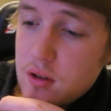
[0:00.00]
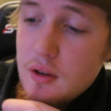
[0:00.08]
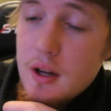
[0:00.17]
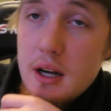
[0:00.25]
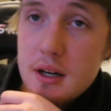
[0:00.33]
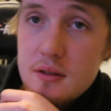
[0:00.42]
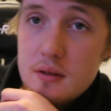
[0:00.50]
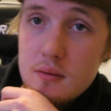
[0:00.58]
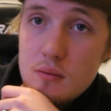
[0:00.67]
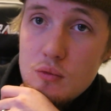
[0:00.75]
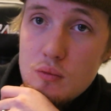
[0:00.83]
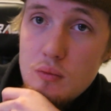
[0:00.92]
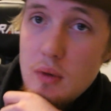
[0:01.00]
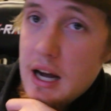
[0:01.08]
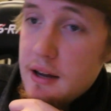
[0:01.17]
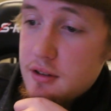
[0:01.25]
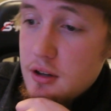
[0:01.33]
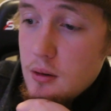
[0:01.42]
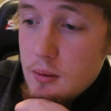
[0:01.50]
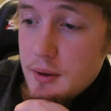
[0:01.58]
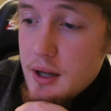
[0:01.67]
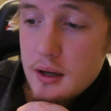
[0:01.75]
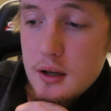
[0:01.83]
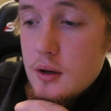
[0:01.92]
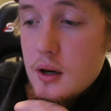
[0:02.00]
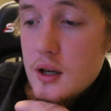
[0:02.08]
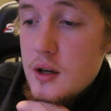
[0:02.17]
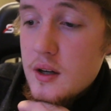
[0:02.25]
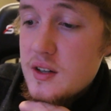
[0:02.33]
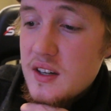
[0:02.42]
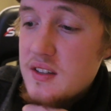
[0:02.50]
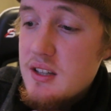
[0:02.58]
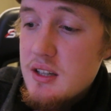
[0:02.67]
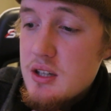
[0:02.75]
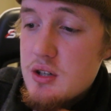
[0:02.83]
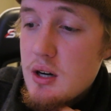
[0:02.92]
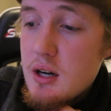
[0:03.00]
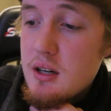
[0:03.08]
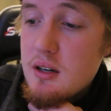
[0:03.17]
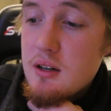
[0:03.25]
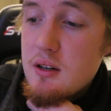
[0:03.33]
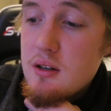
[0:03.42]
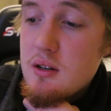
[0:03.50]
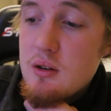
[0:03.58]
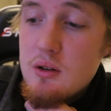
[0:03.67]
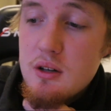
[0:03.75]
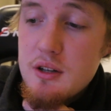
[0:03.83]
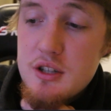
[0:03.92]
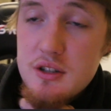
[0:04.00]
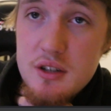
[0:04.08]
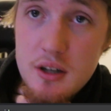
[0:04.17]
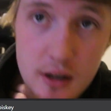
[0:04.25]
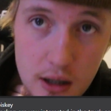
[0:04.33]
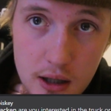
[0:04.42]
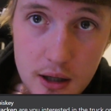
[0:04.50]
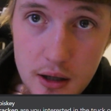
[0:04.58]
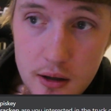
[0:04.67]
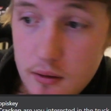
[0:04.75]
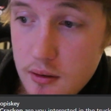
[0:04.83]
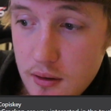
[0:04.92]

So then I just asked him, like, dude, are you interested in the truck, or are you just here to argue,